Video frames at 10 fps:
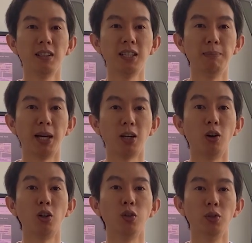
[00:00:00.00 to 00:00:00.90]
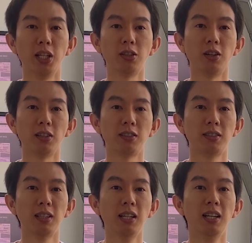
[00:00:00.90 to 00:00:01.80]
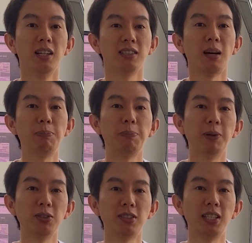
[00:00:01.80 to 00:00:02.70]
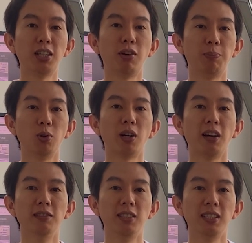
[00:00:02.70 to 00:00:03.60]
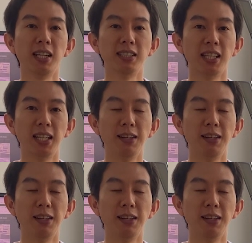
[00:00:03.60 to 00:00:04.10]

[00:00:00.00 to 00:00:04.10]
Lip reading: Here are my concluding thoughts. Some people see cryptocurrencies as an